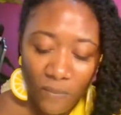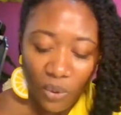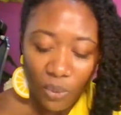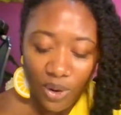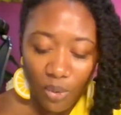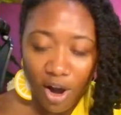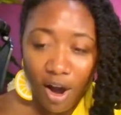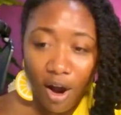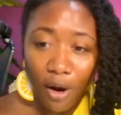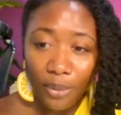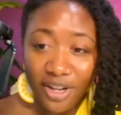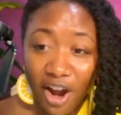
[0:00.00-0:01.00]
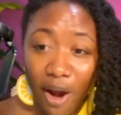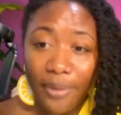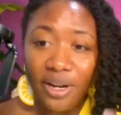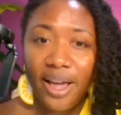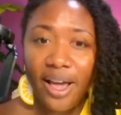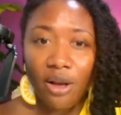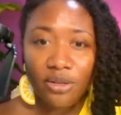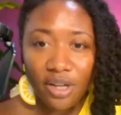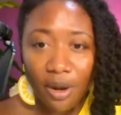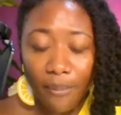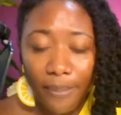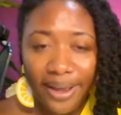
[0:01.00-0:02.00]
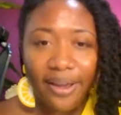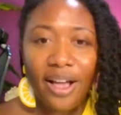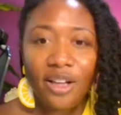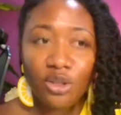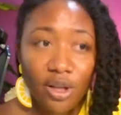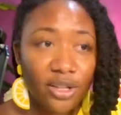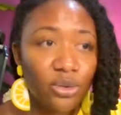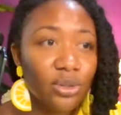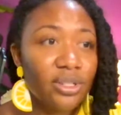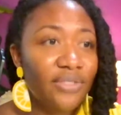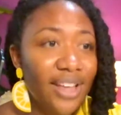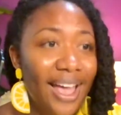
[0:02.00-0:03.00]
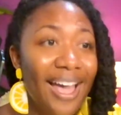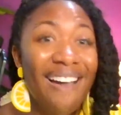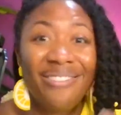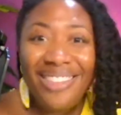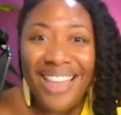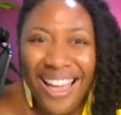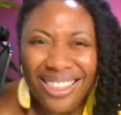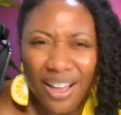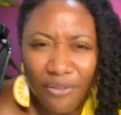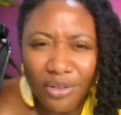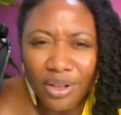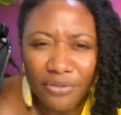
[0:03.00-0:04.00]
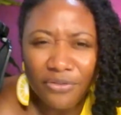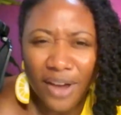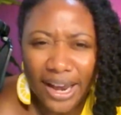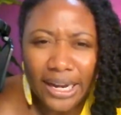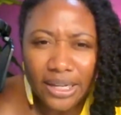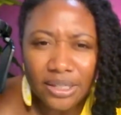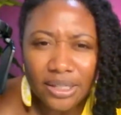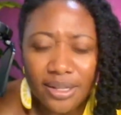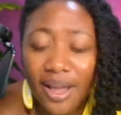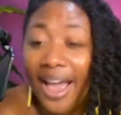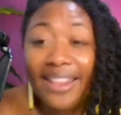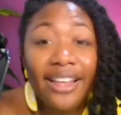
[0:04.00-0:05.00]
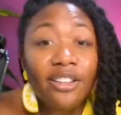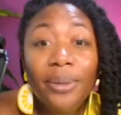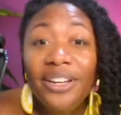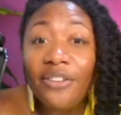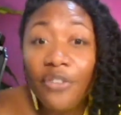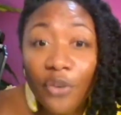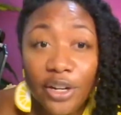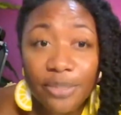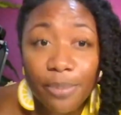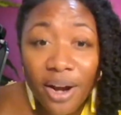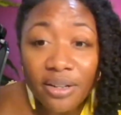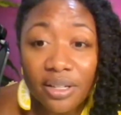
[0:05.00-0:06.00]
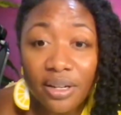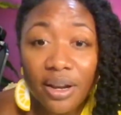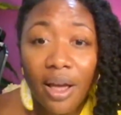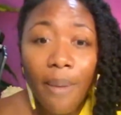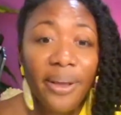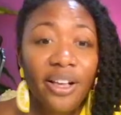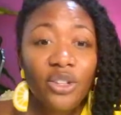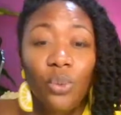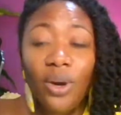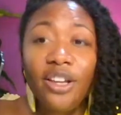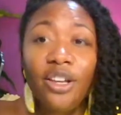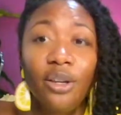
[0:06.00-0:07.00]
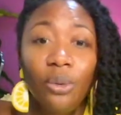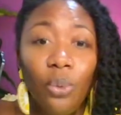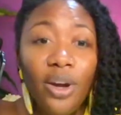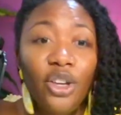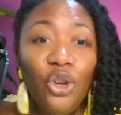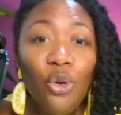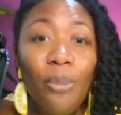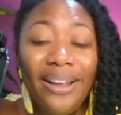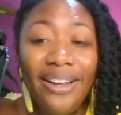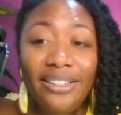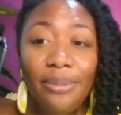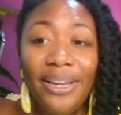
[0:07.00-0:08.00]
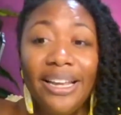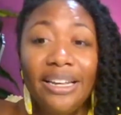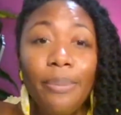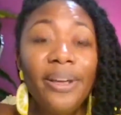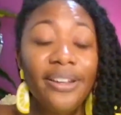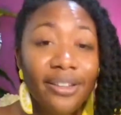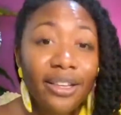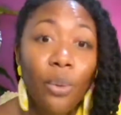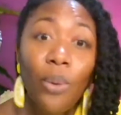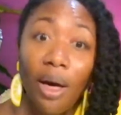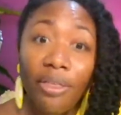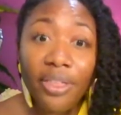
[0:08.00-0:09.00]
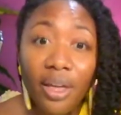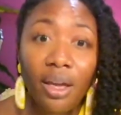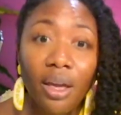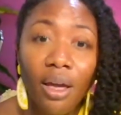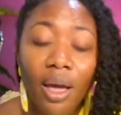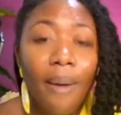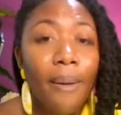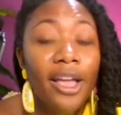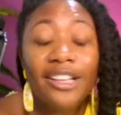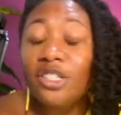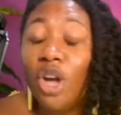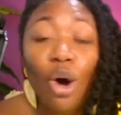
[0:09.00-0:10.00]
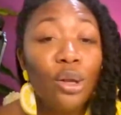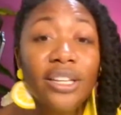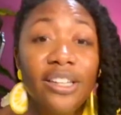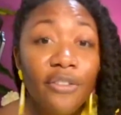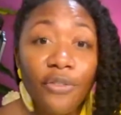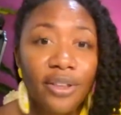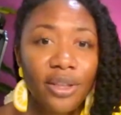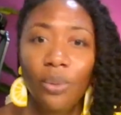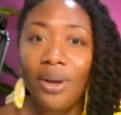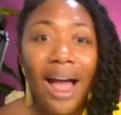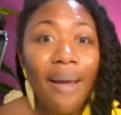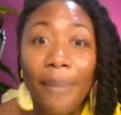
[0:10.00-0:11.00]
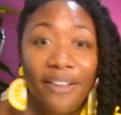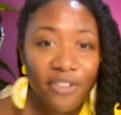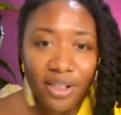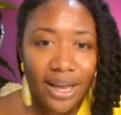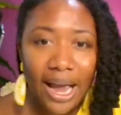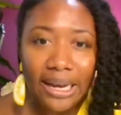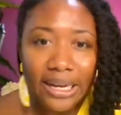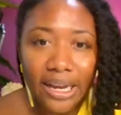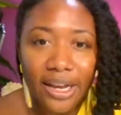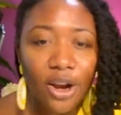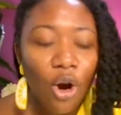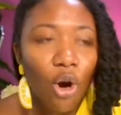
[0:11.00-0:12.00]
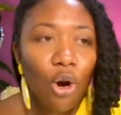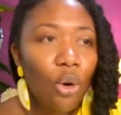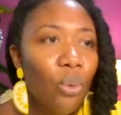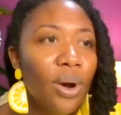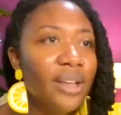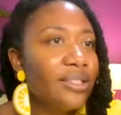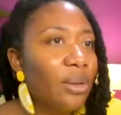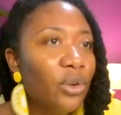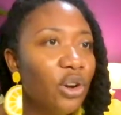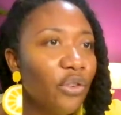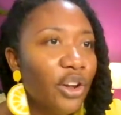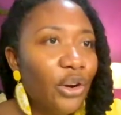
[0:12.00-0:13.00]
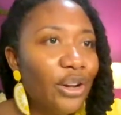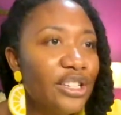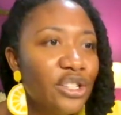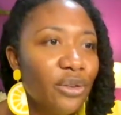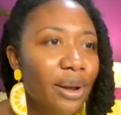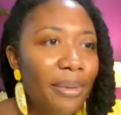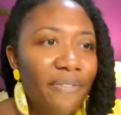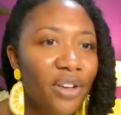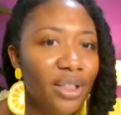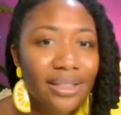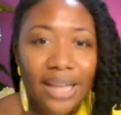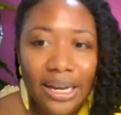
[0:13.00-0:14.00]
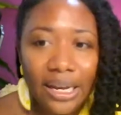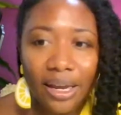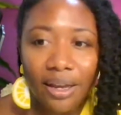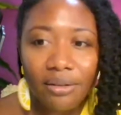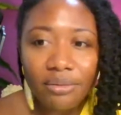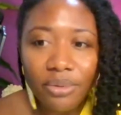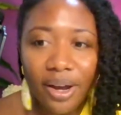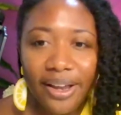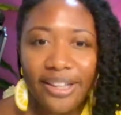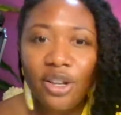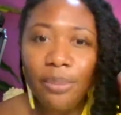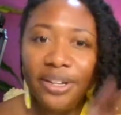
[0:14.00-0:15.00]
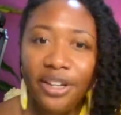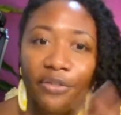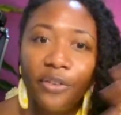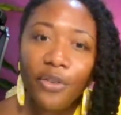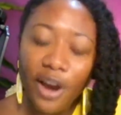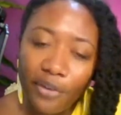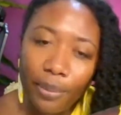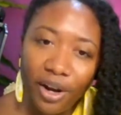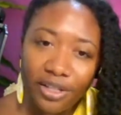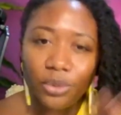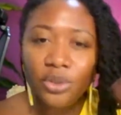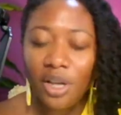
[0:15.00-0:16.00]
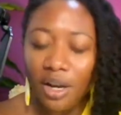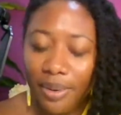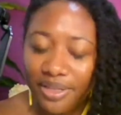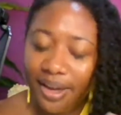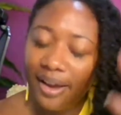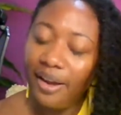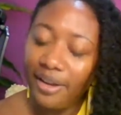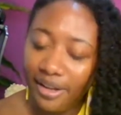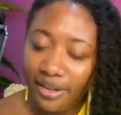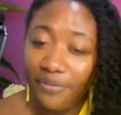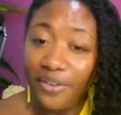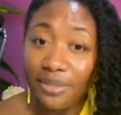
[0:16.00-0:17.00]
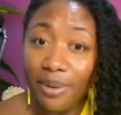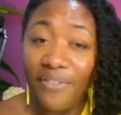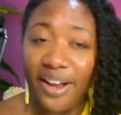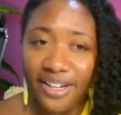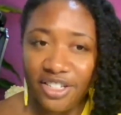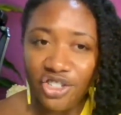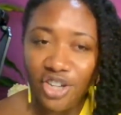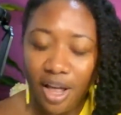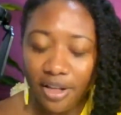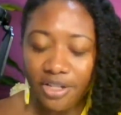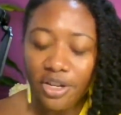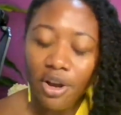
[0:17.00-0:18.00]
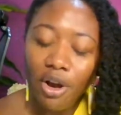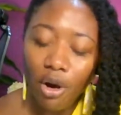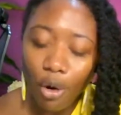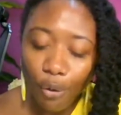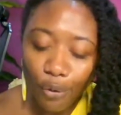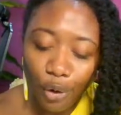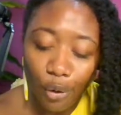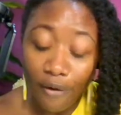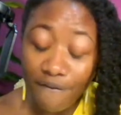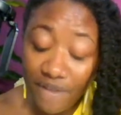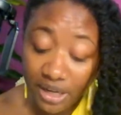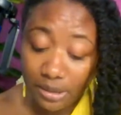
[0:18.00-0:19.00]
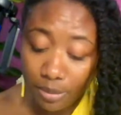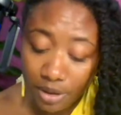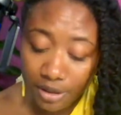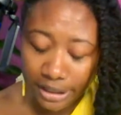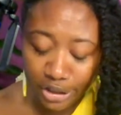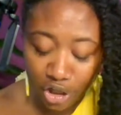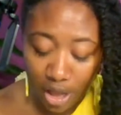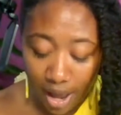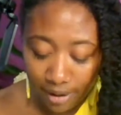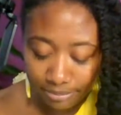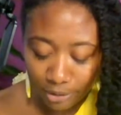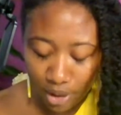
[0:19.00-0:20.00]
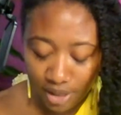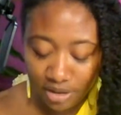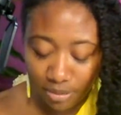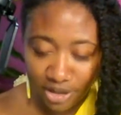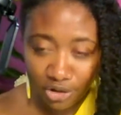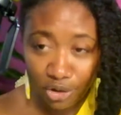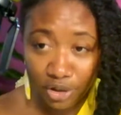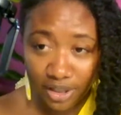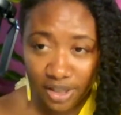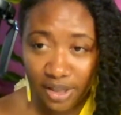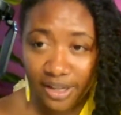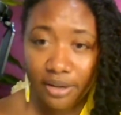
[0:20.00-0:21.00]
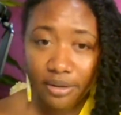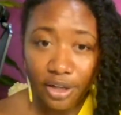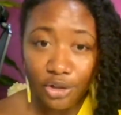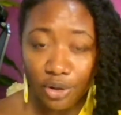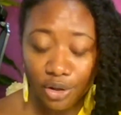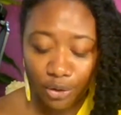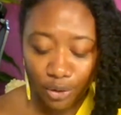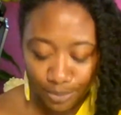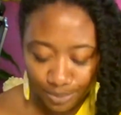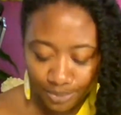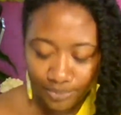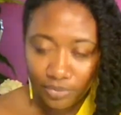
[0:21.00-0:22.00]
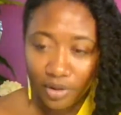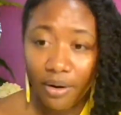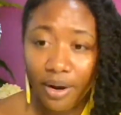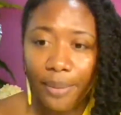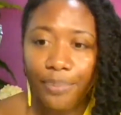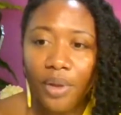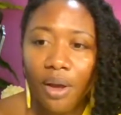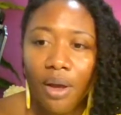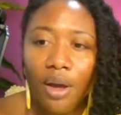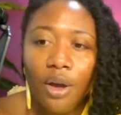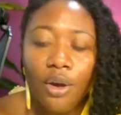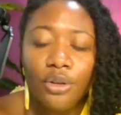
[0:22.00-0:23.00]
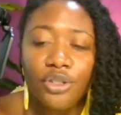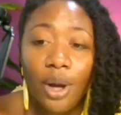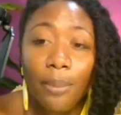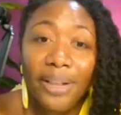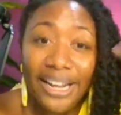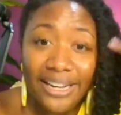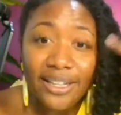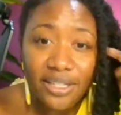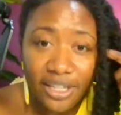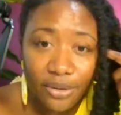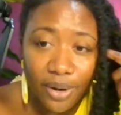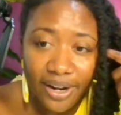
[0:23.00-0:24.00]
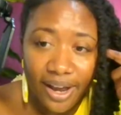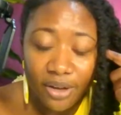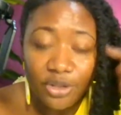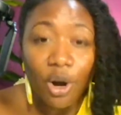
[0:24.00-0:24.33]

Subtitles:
We want our retirement accounts and our bank accounts and all that sort of stuff to have that level of finances. And that's going to be different for each person, because what you may need to be independently wealthy is totally different than what I may feel like I need, or what someone over here on Instagram may feel like they need, right? It's going to be different for every person. We'll talk about that again, the Fix My Finances Challenge over on Facebook in July. Okay. So make sure you click the link and join the group. All right. So I'm planting the seed right now. So